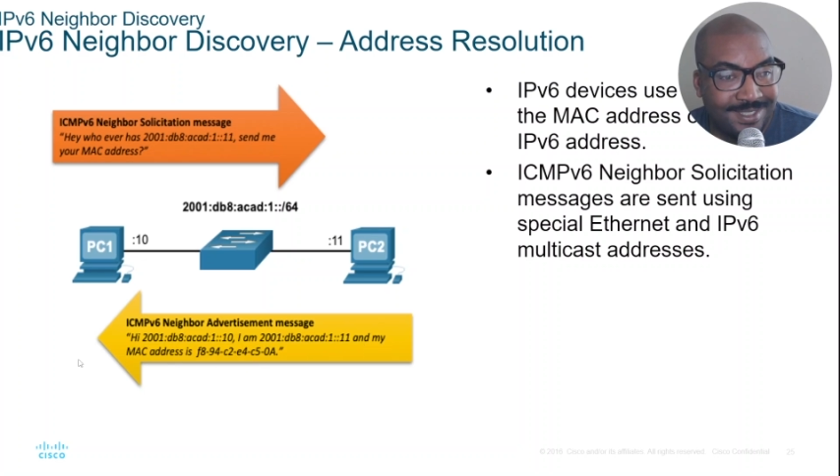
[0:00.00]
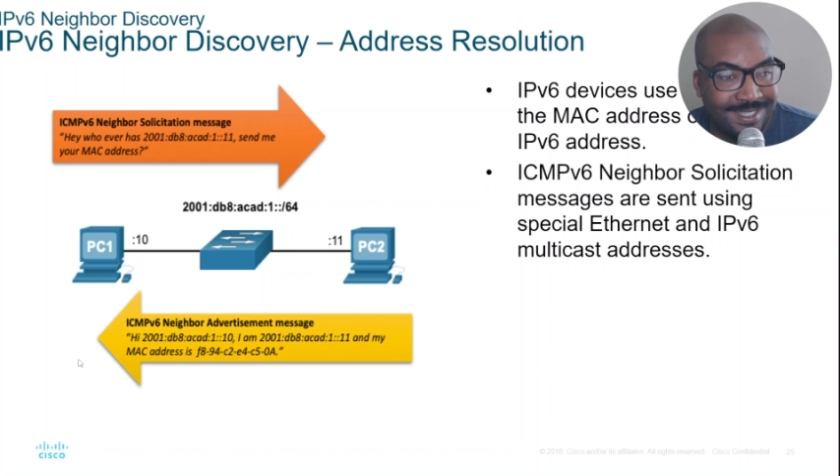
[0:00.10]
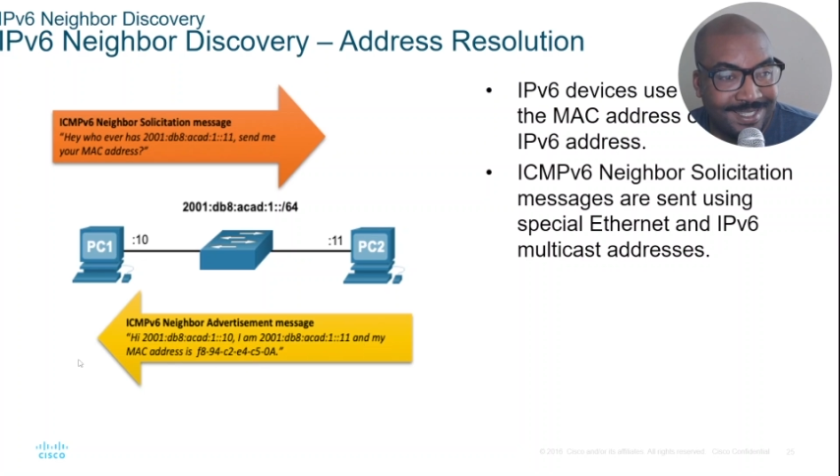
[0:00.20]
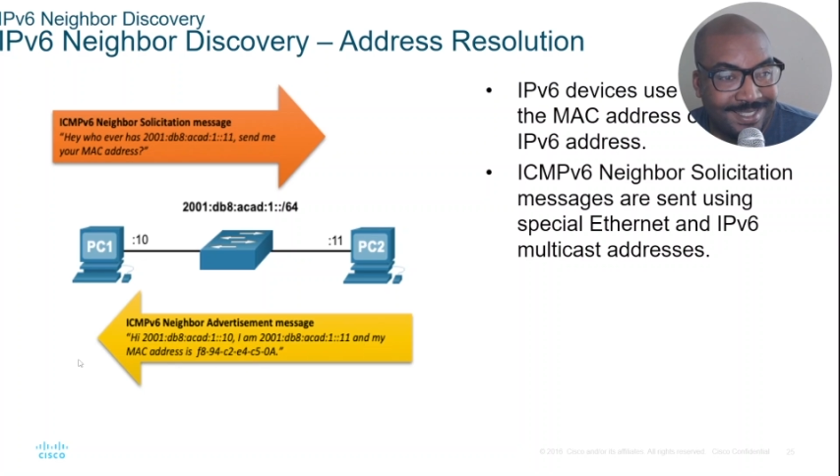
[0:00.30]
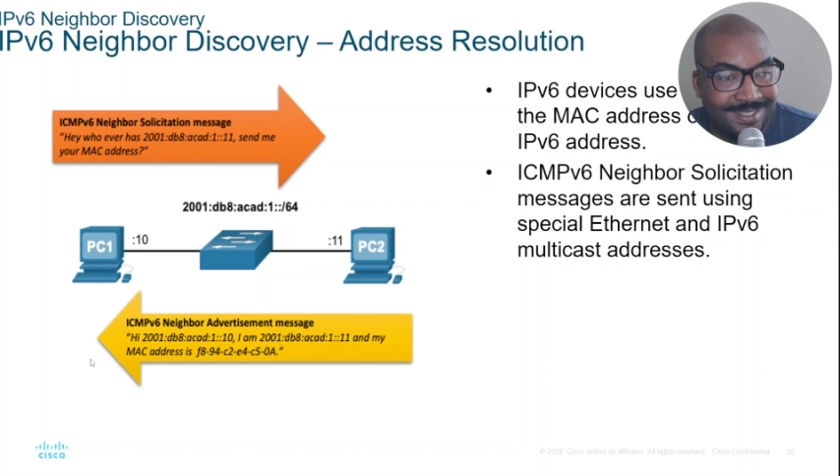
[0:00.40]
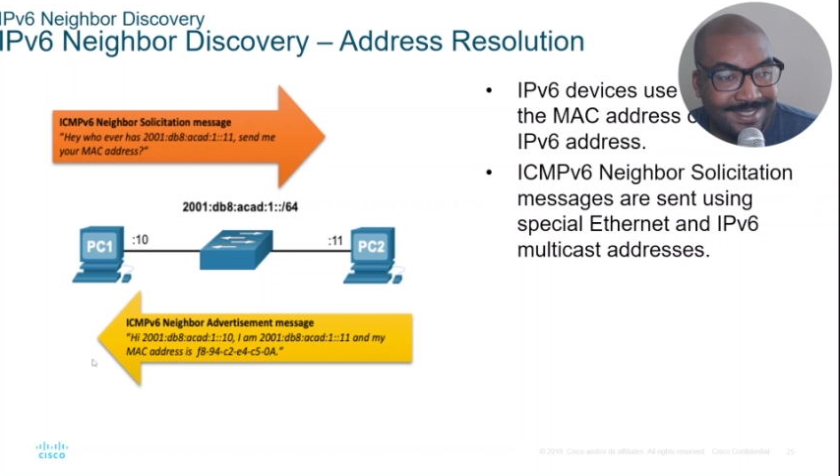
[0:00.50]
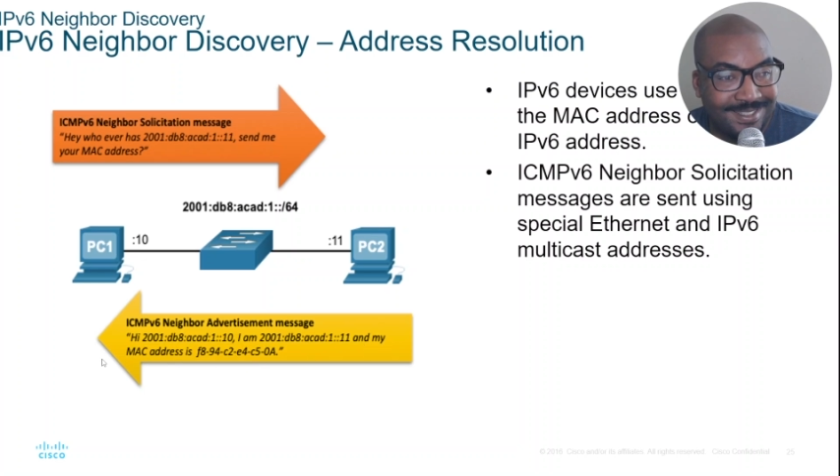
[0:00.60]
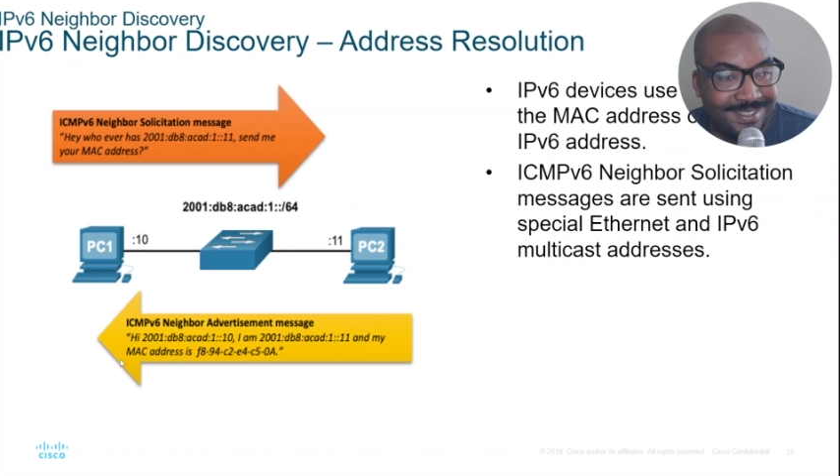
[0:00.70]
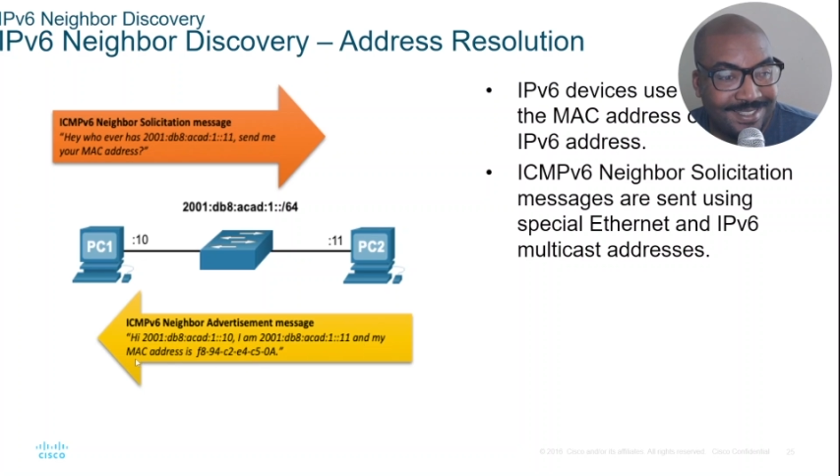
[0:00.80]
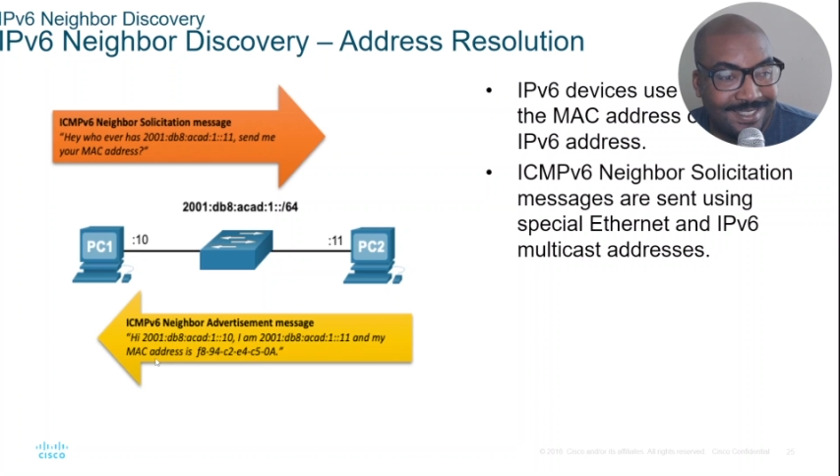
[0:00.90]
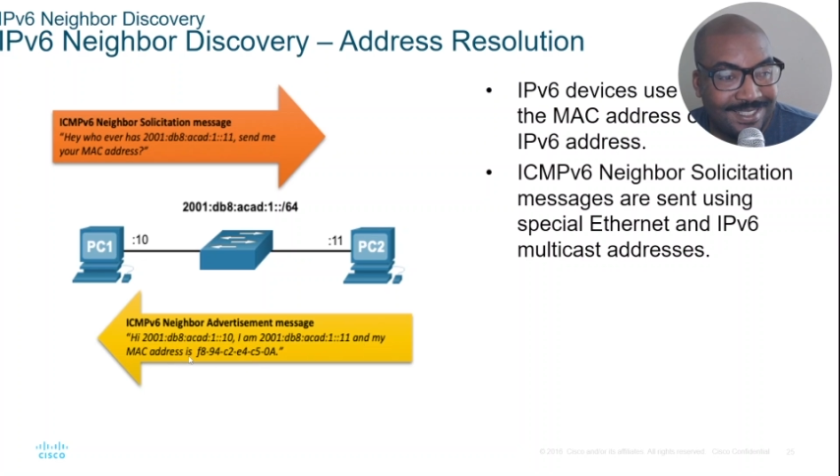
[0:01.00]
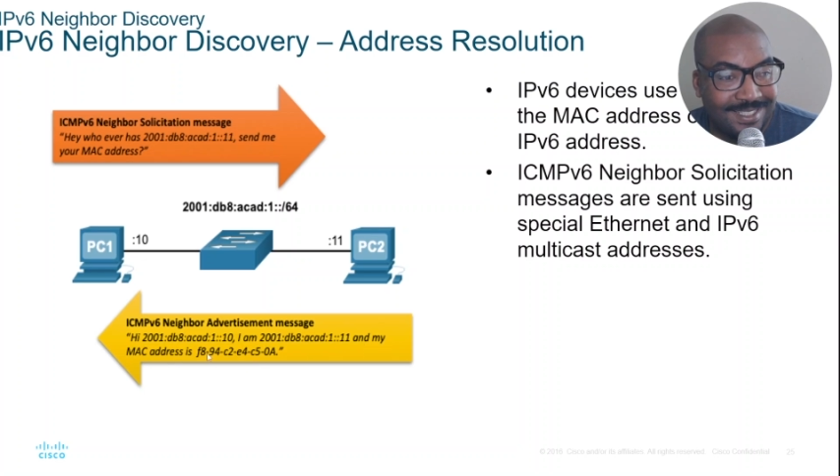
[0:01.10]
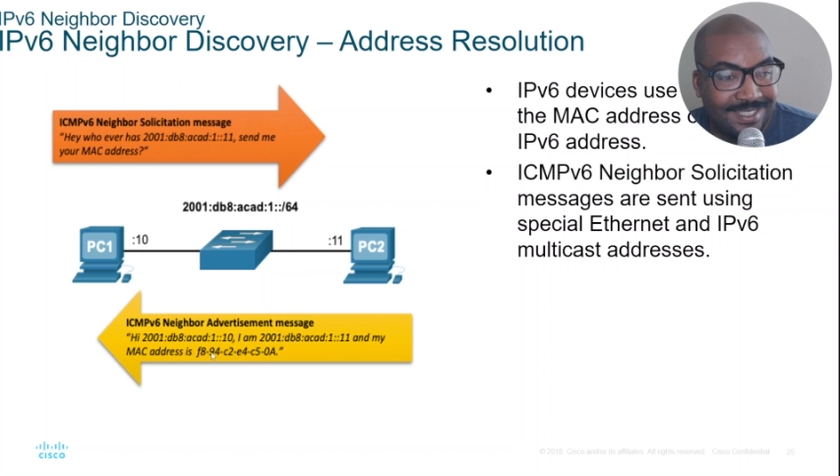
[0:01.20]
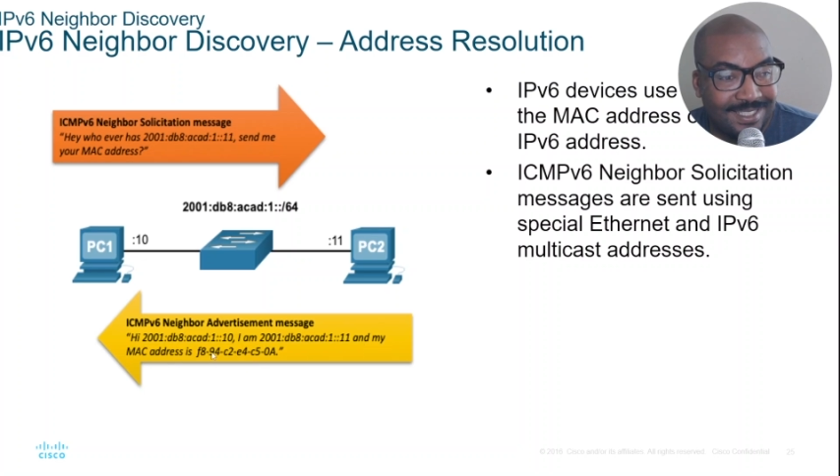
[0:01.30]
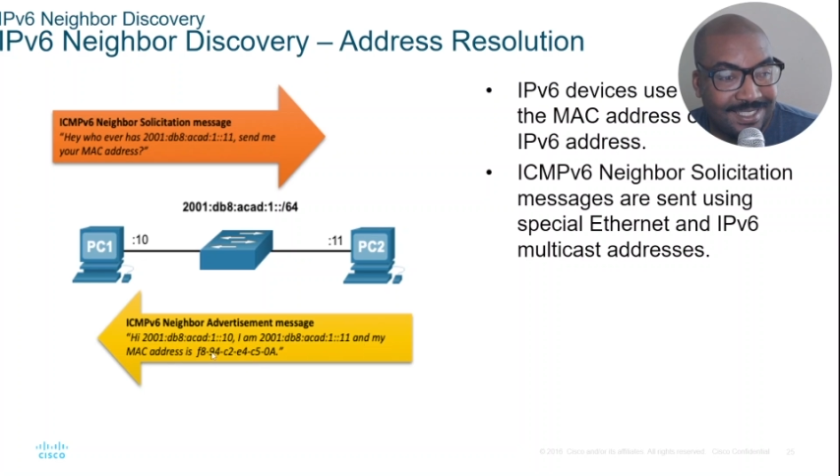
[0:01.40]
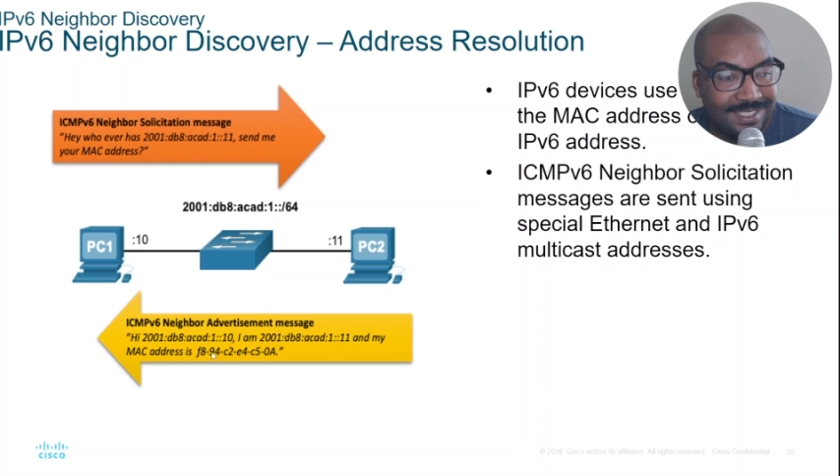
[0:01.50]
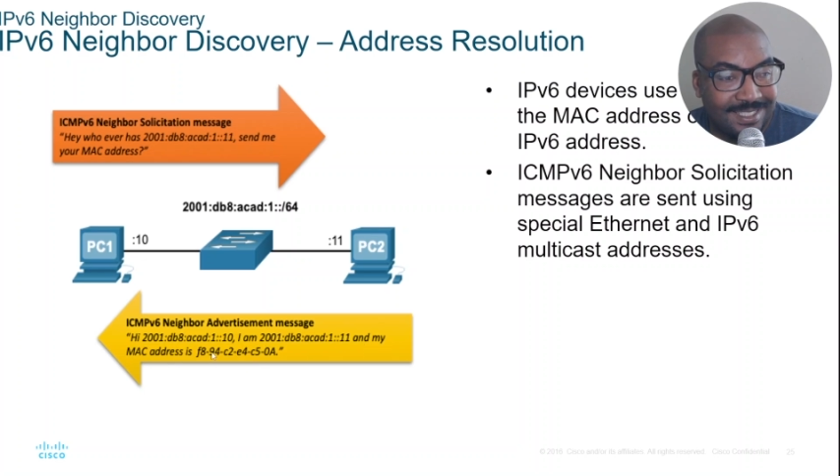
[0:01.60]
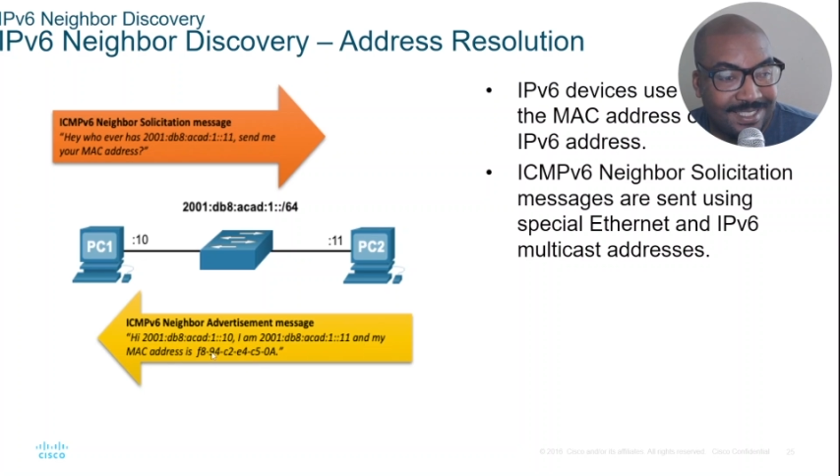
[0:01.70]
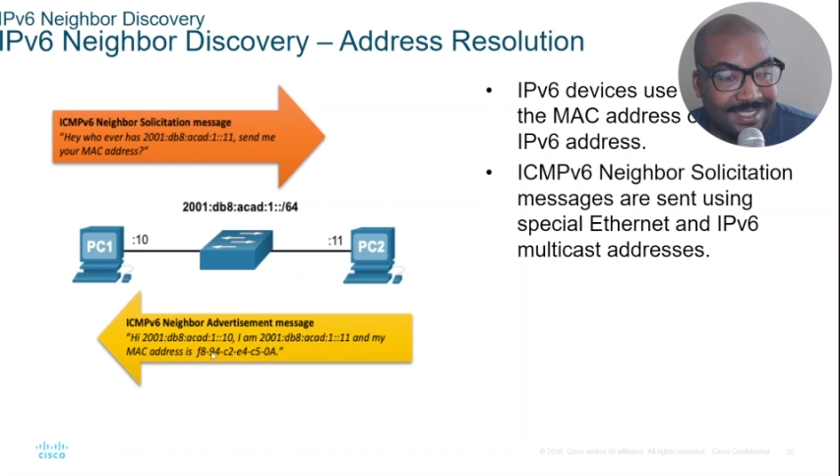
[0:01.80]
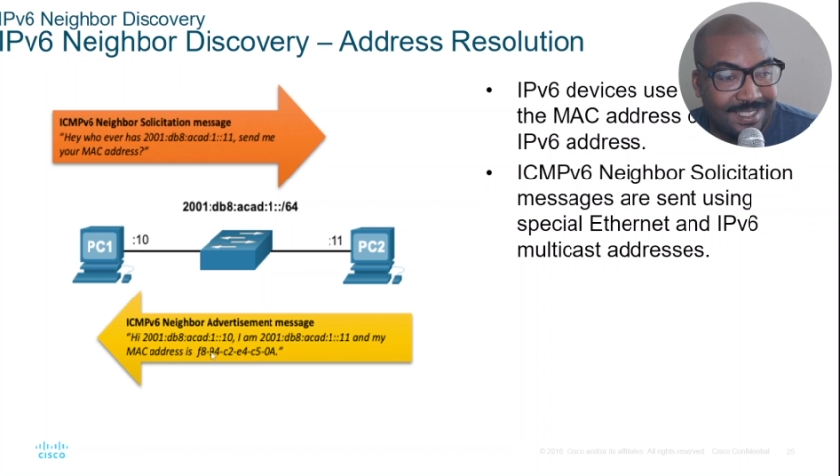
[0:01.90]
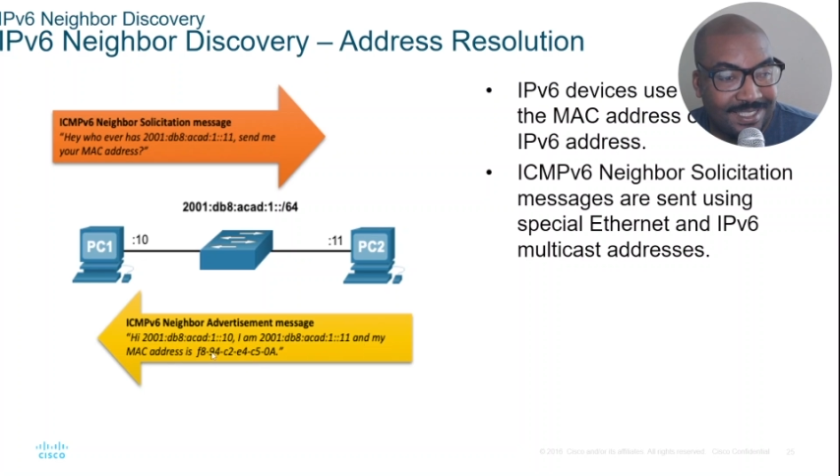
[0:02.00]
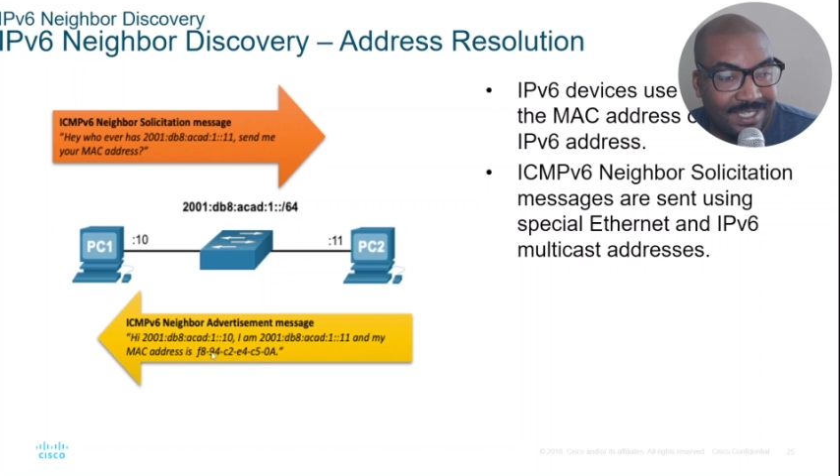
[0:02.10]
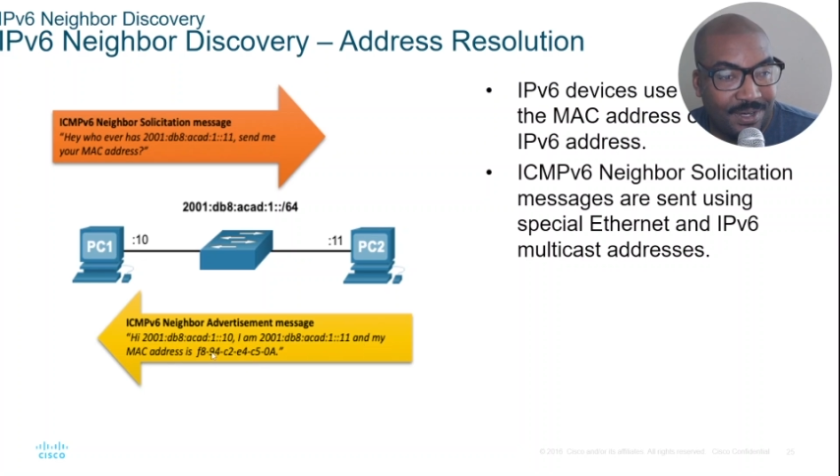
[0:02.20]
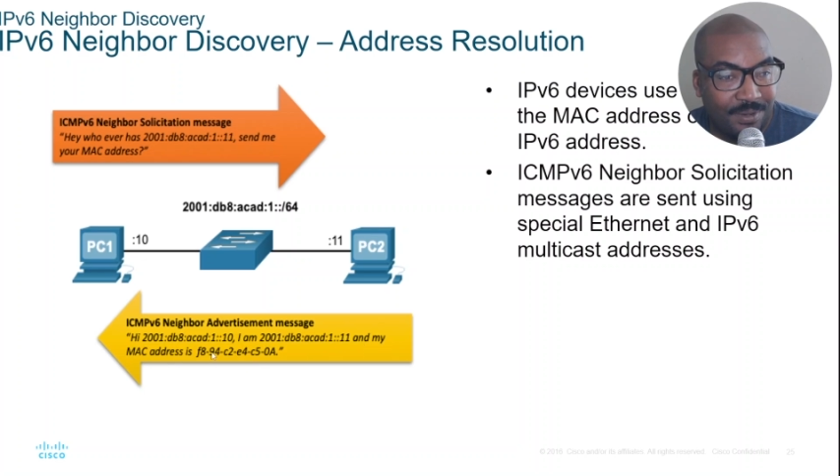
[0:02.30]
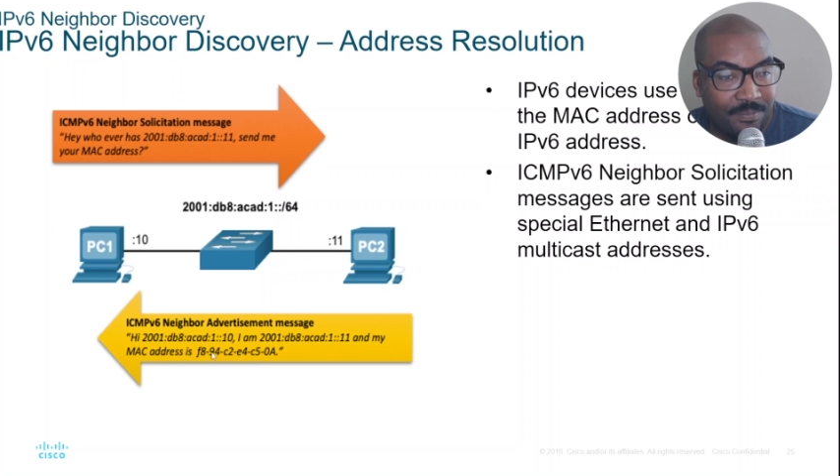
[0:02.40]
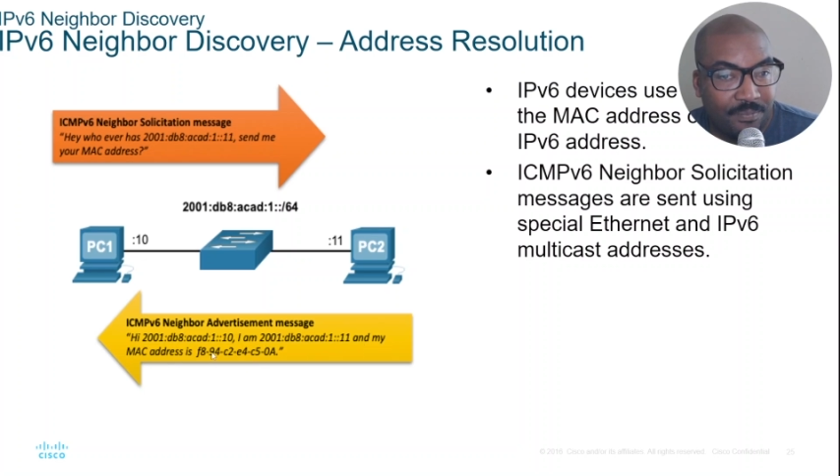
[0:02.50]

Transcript: is here.